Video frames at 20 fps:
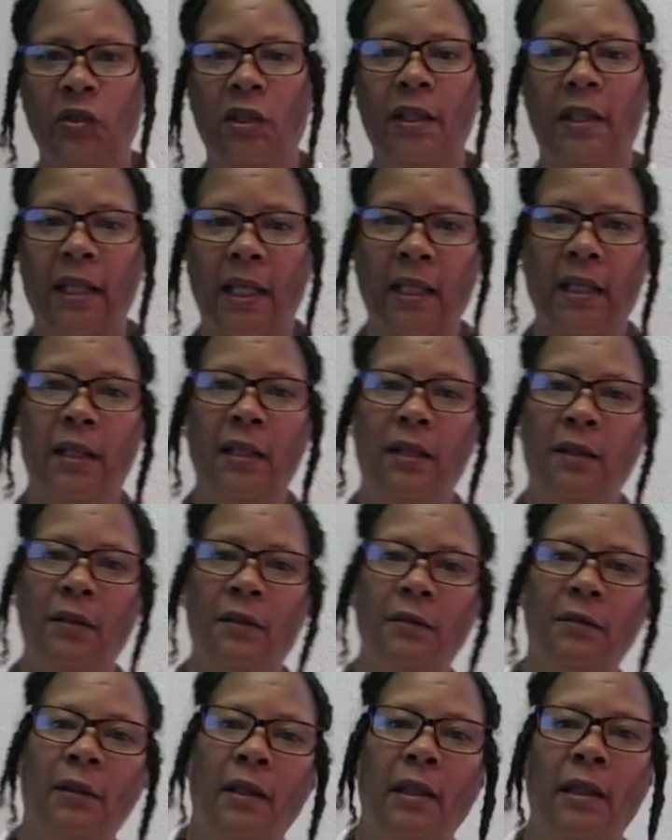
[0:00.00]
Thank you.
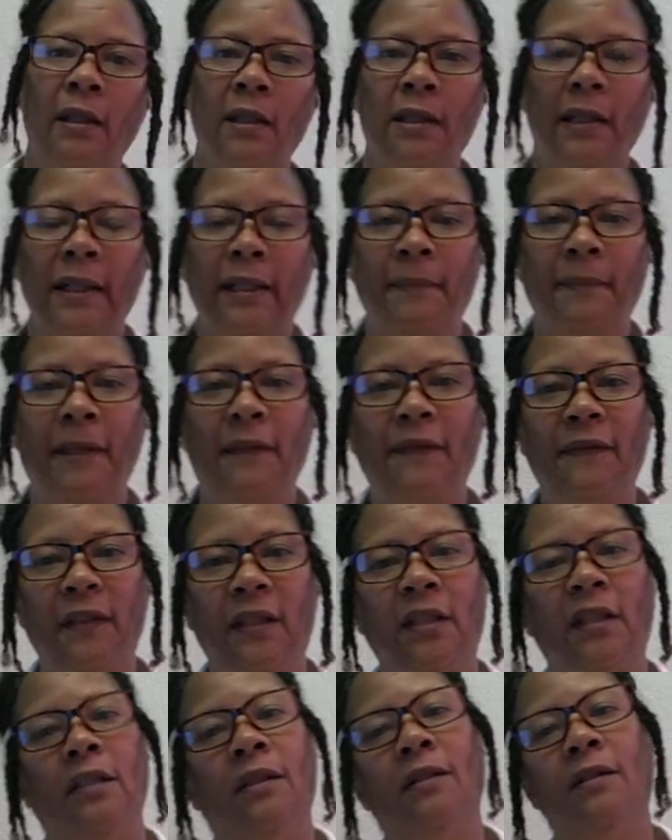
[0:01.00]
Like my
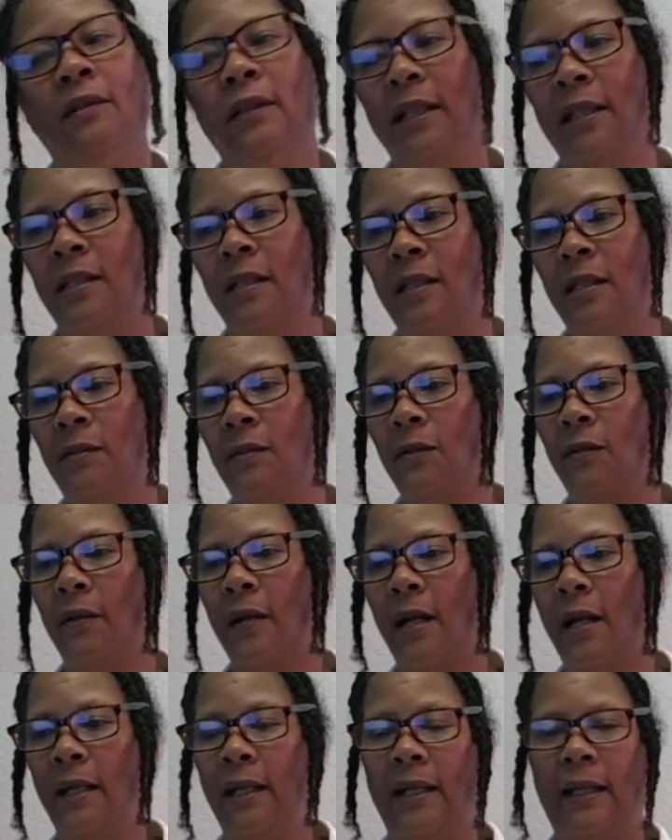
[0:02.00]
video and
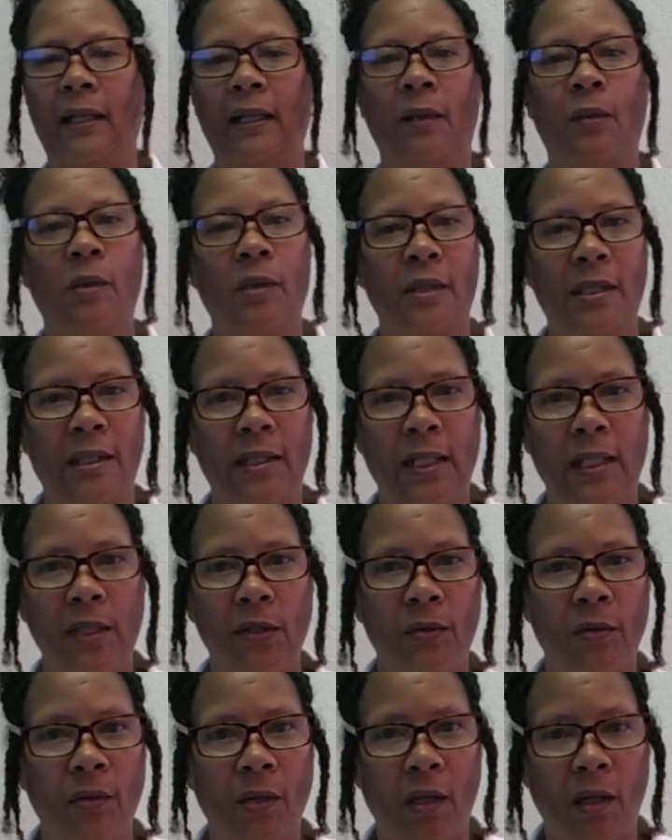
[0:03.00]
subscribe, and I will see you